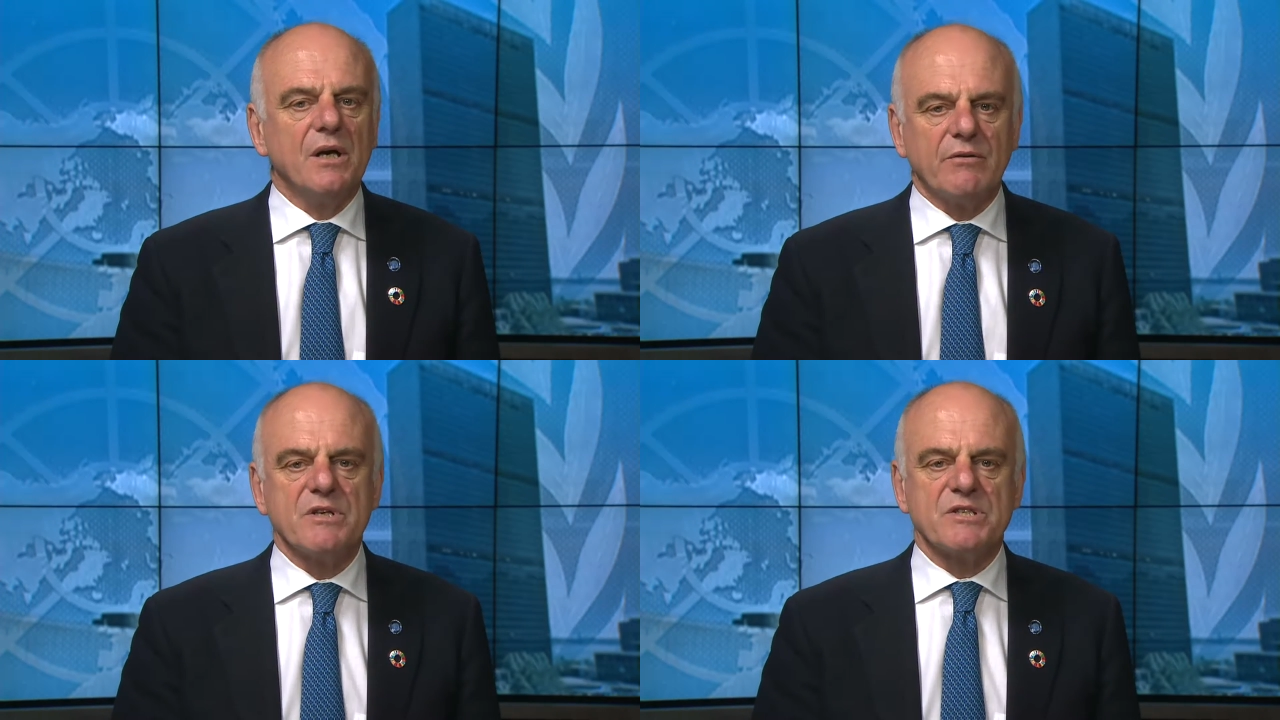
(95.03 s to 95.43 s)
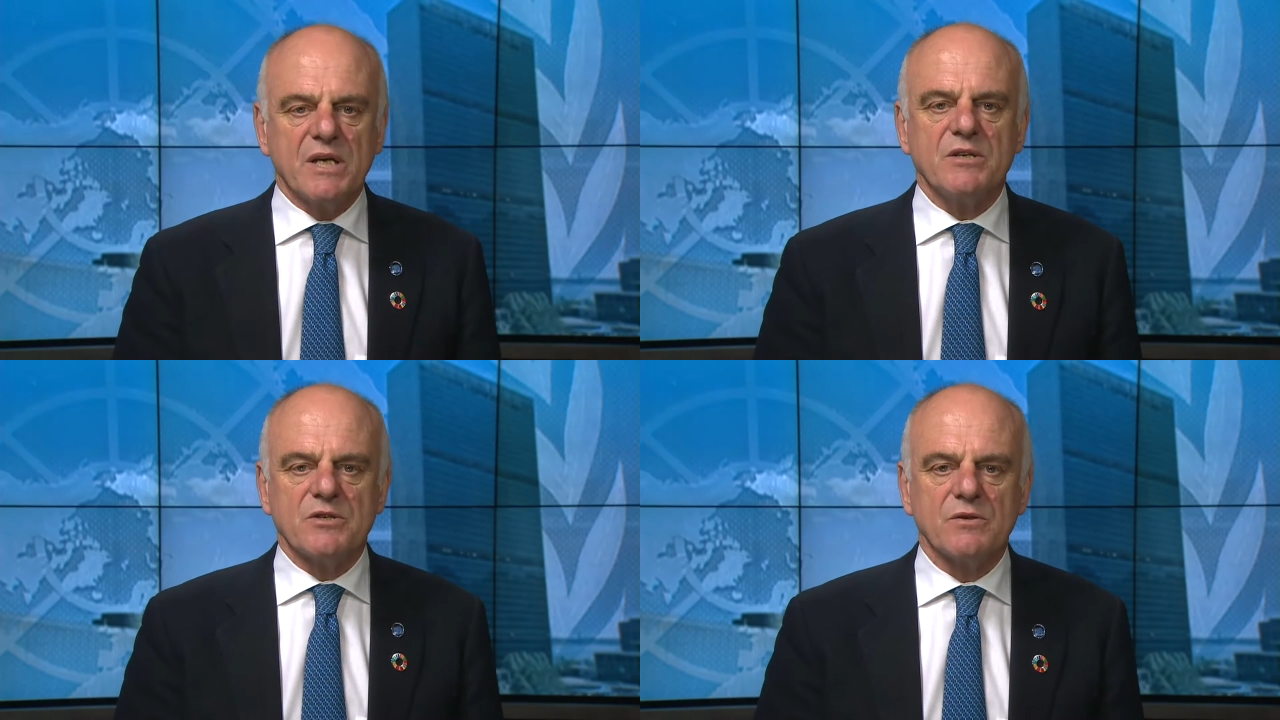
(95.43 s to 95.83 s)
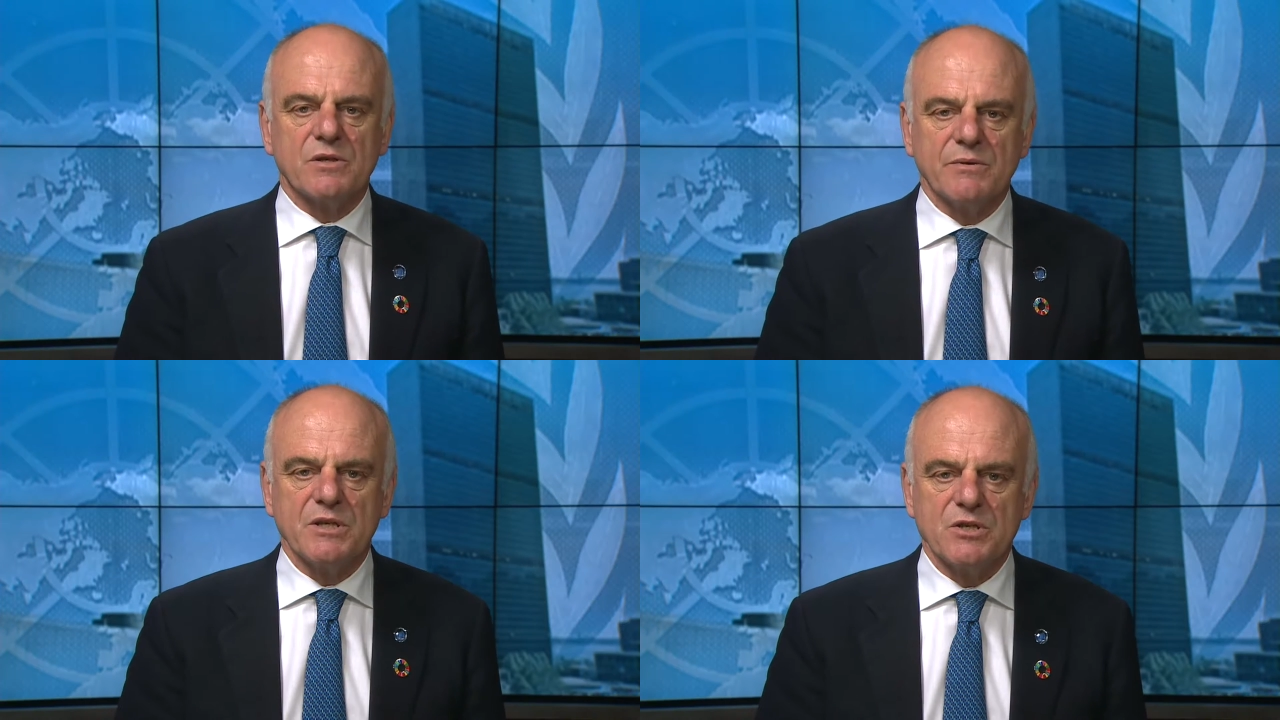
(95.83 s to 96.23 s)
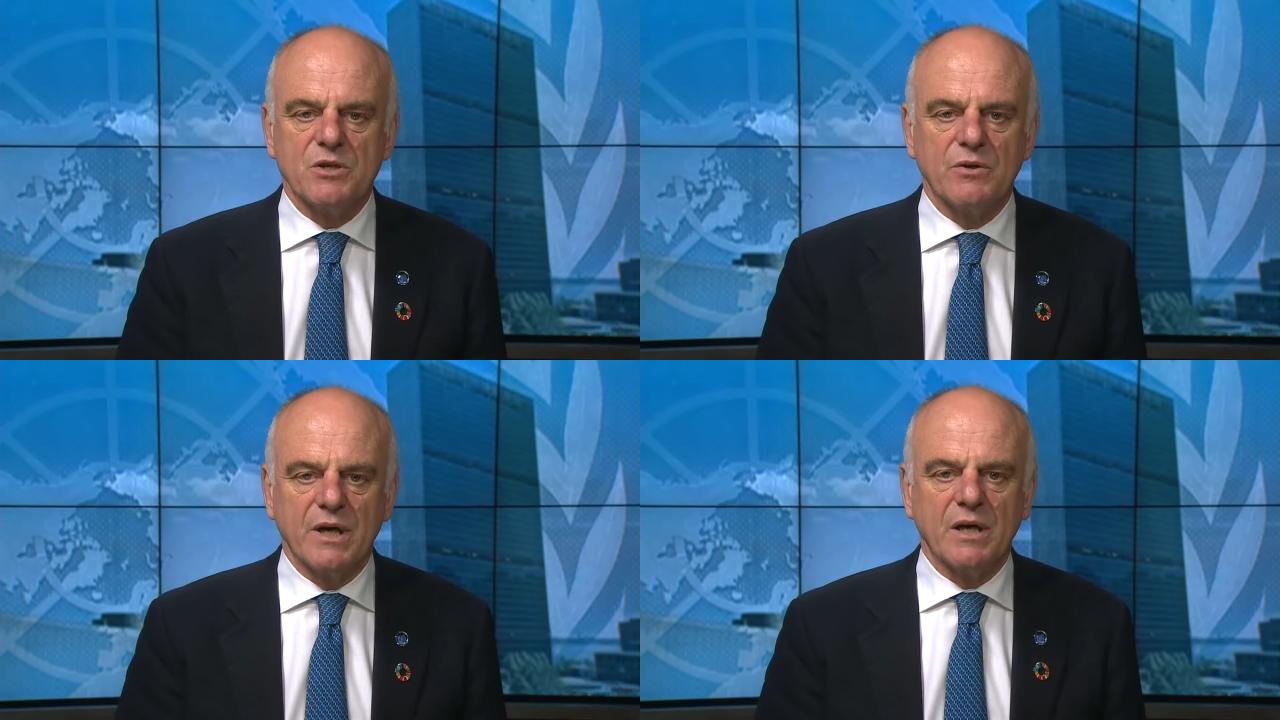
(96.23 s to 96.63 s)
are essential to
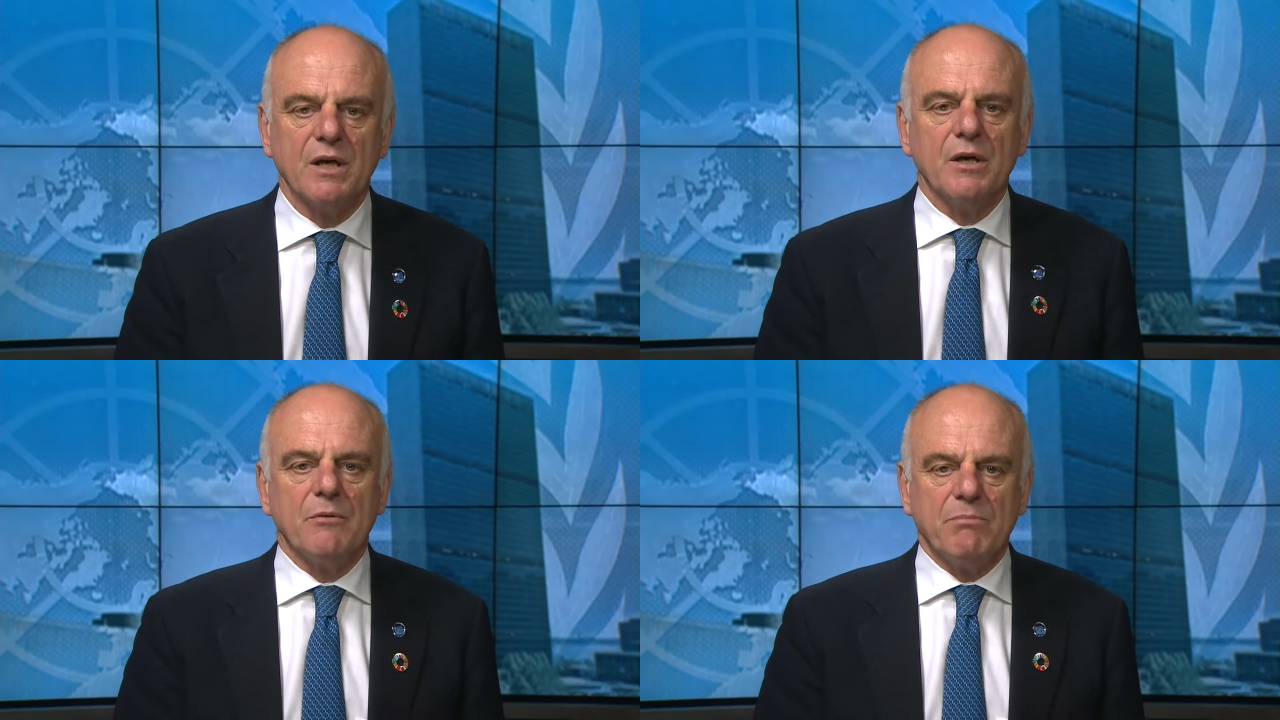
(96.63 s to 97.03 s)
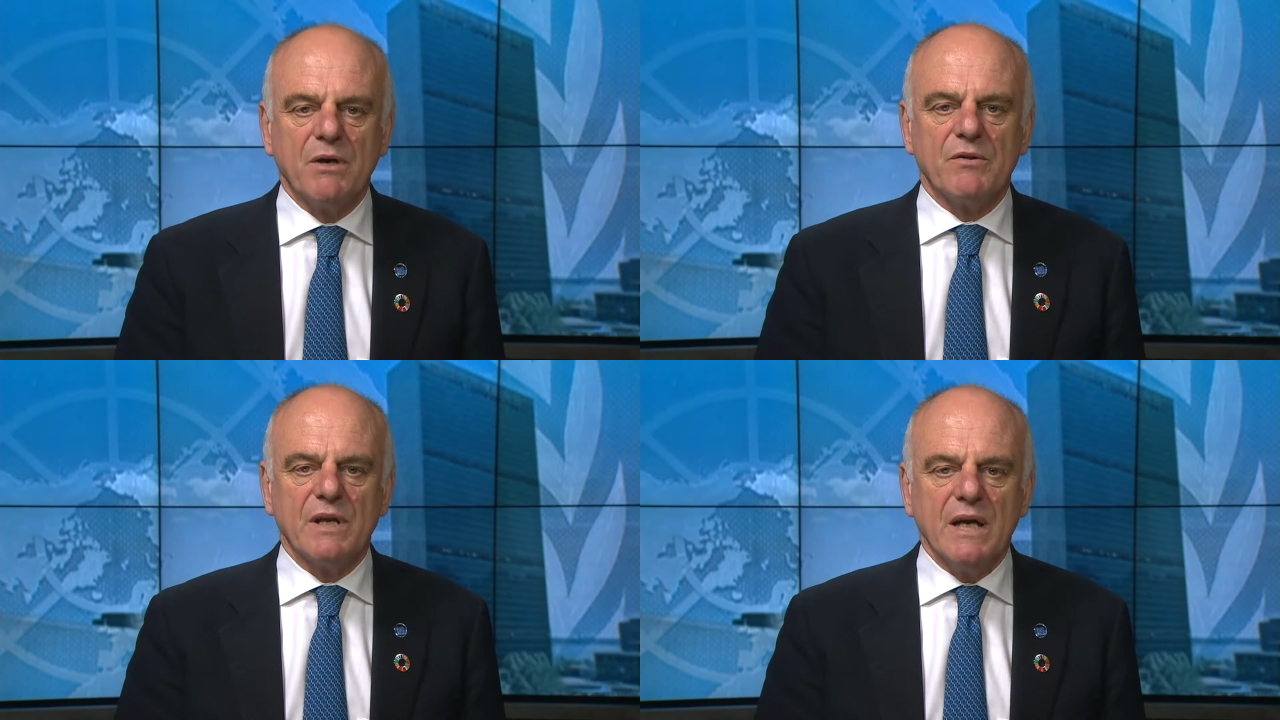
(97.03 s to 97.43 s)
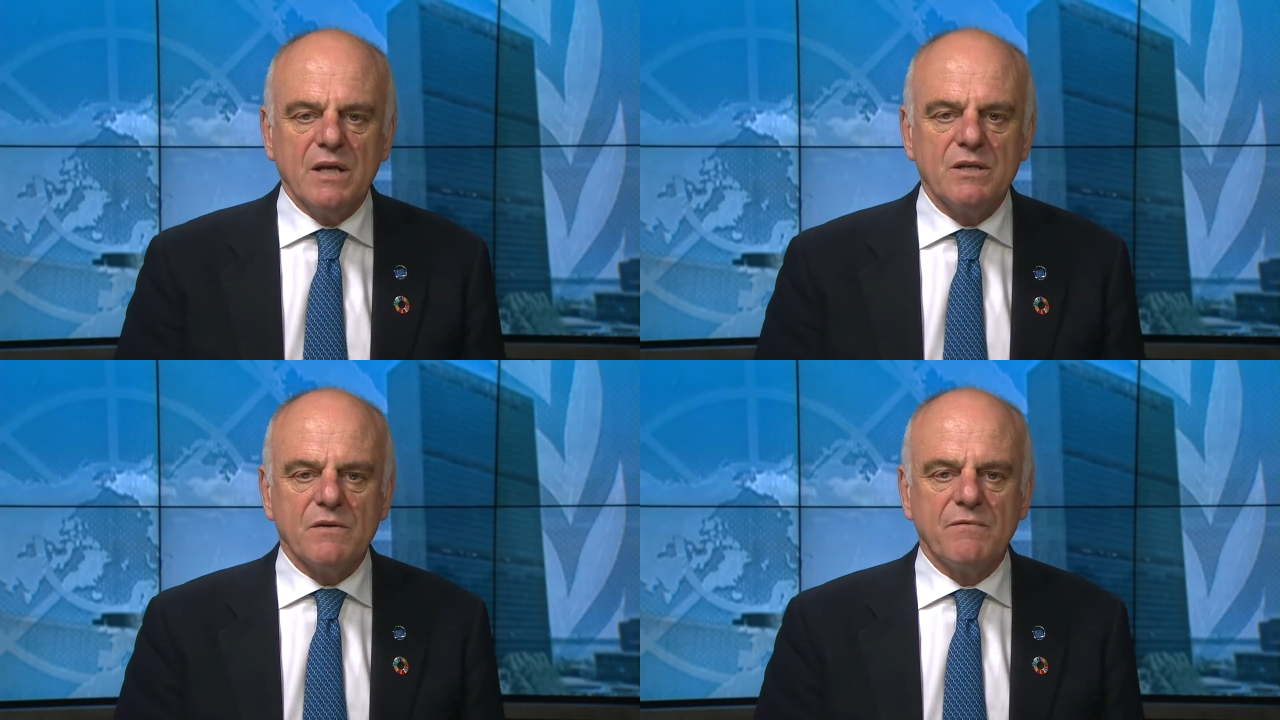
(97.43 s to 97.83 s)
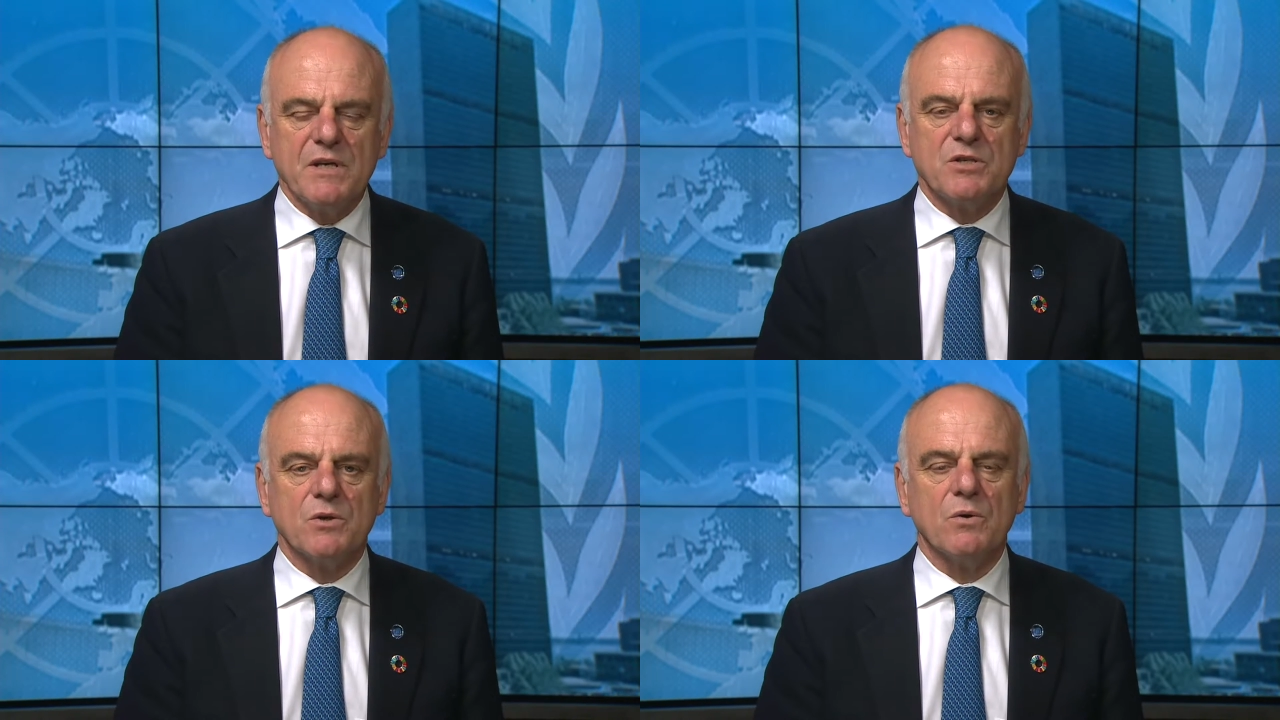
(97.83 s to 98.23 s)
ensuring both
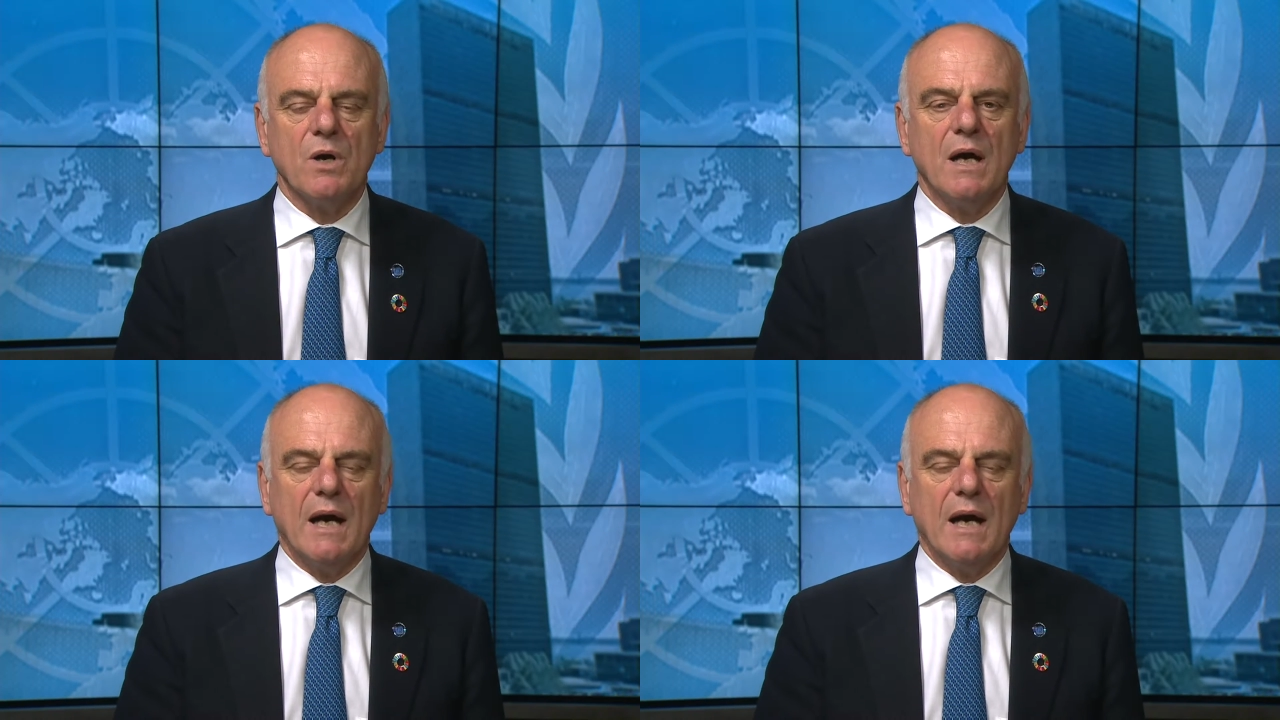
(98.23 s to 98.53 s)
individual